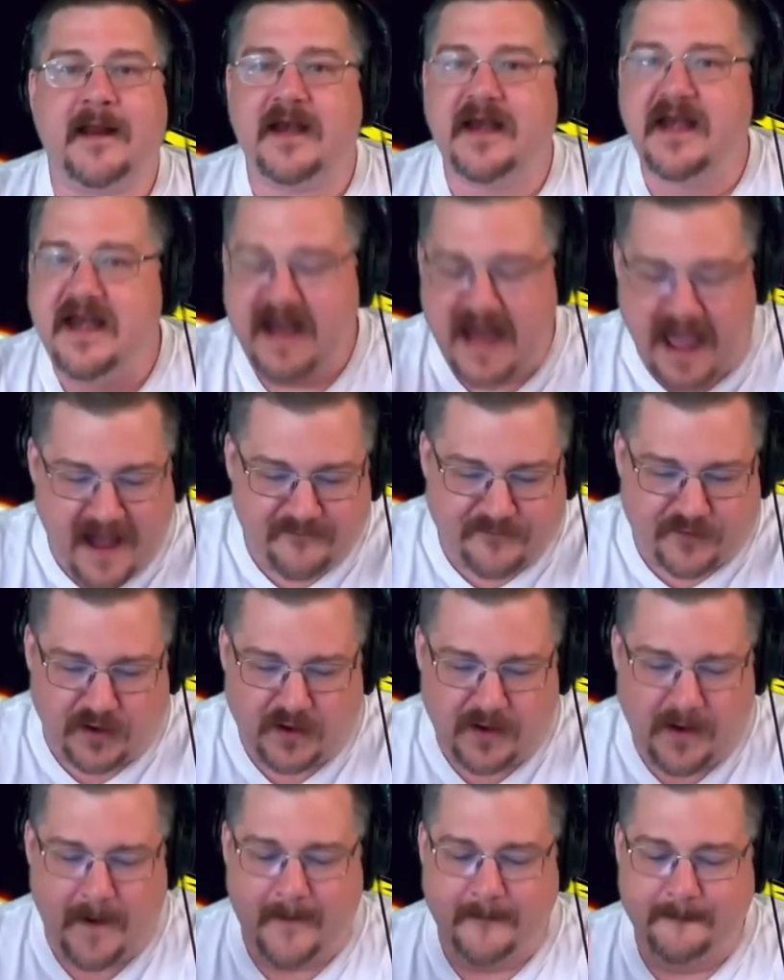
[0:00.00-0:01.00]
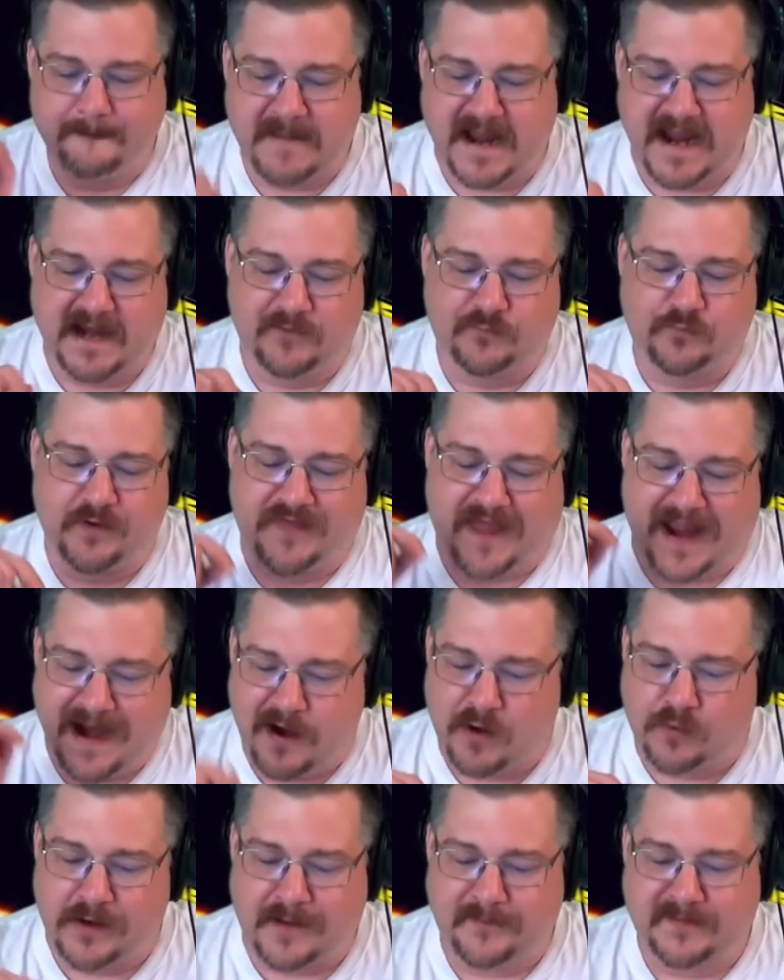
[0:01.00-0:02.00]
never made with
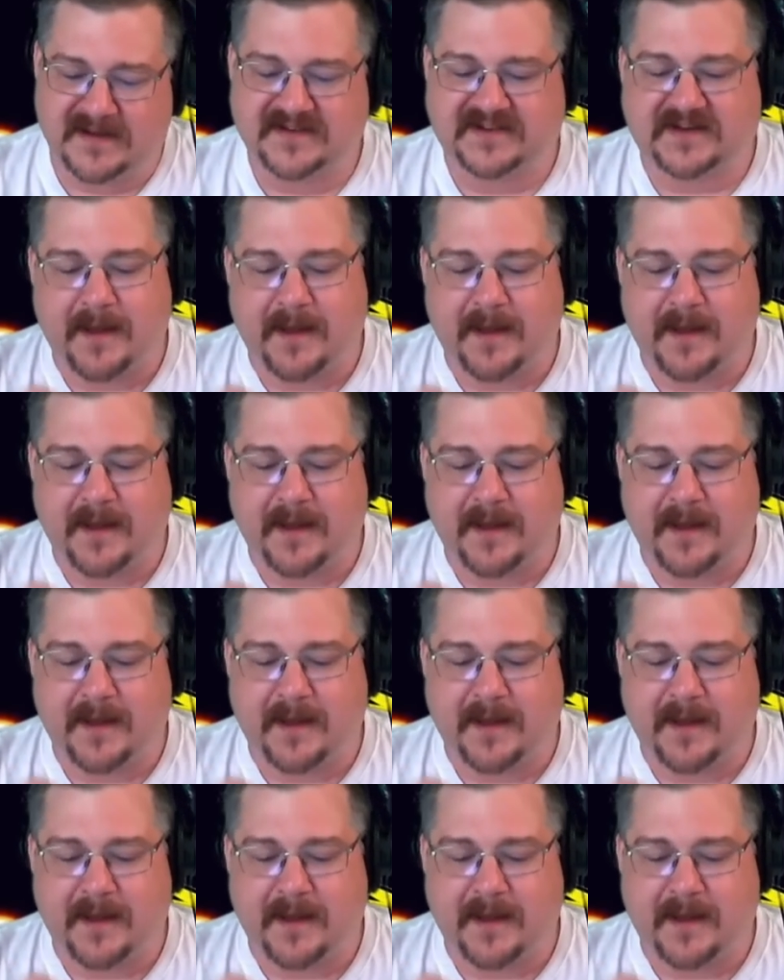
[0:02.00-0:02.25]
hair ribbons,